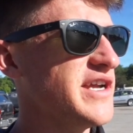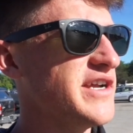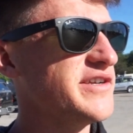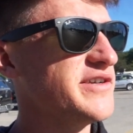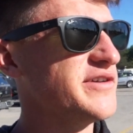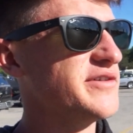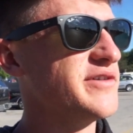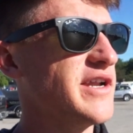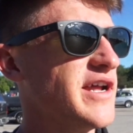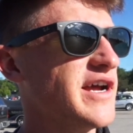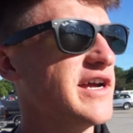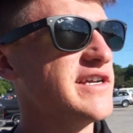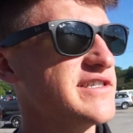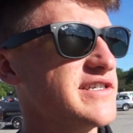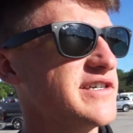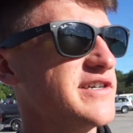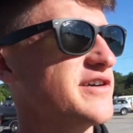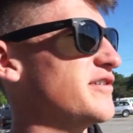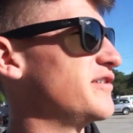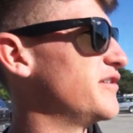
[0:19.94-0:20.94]
Daniel and
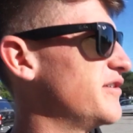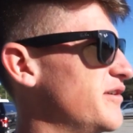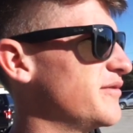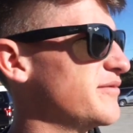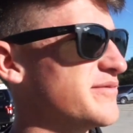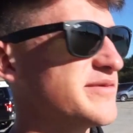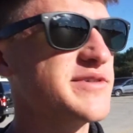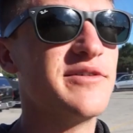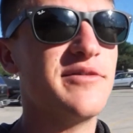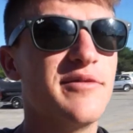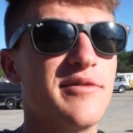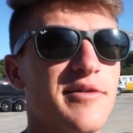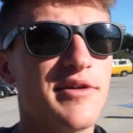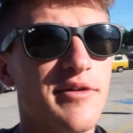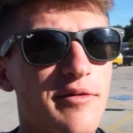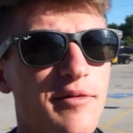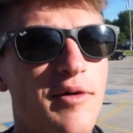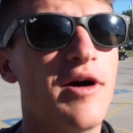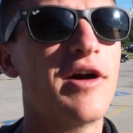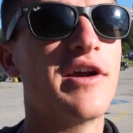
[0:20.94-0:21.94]
Isaac aren't up, so we're
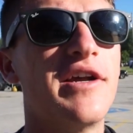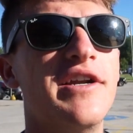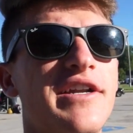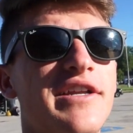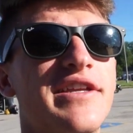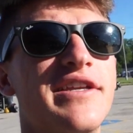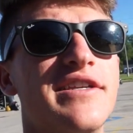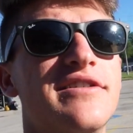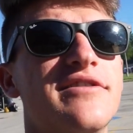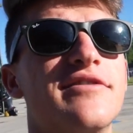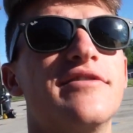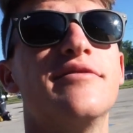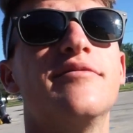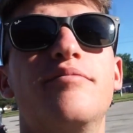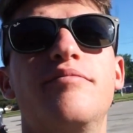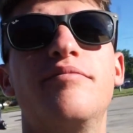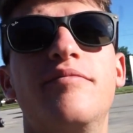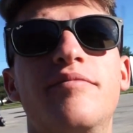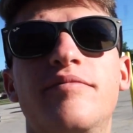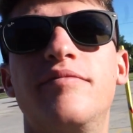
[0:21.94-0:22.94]
gonna walk into this little
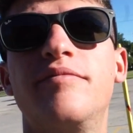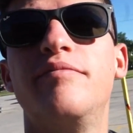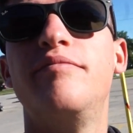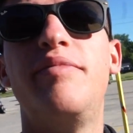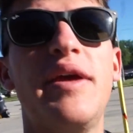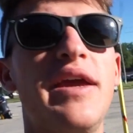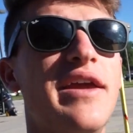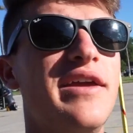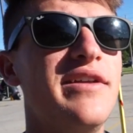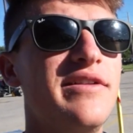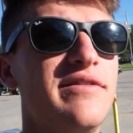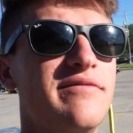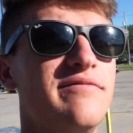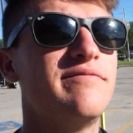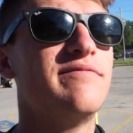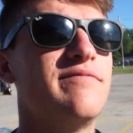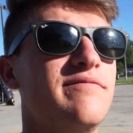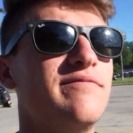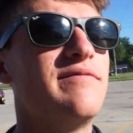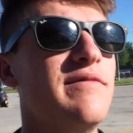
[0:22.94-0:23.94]
bait
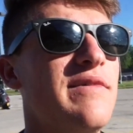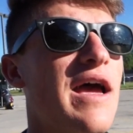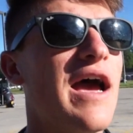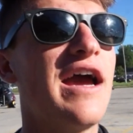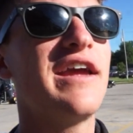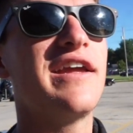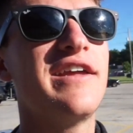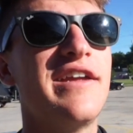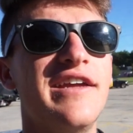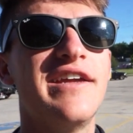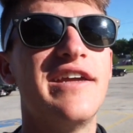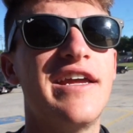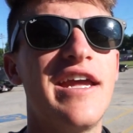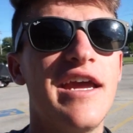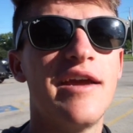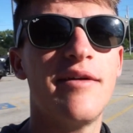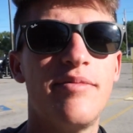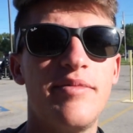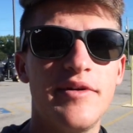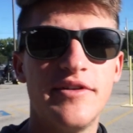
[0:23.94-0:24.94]
hiking
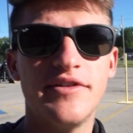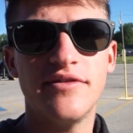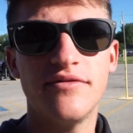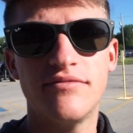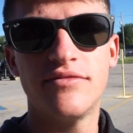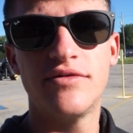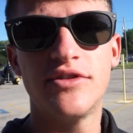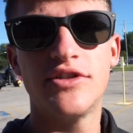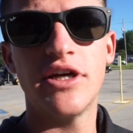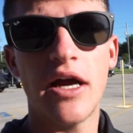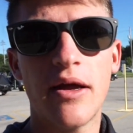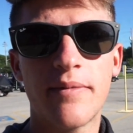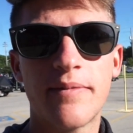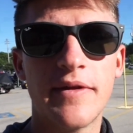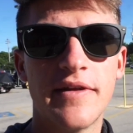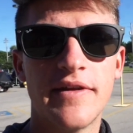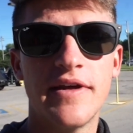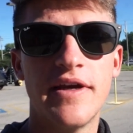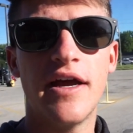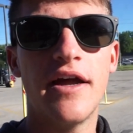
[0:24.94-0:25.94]
camping shop
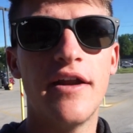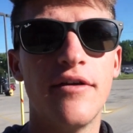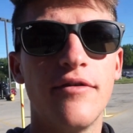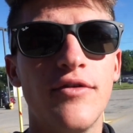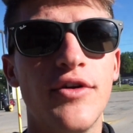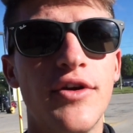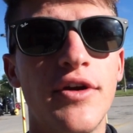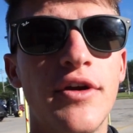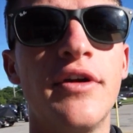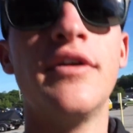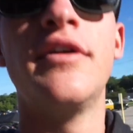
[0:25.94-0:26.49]
that they got over here.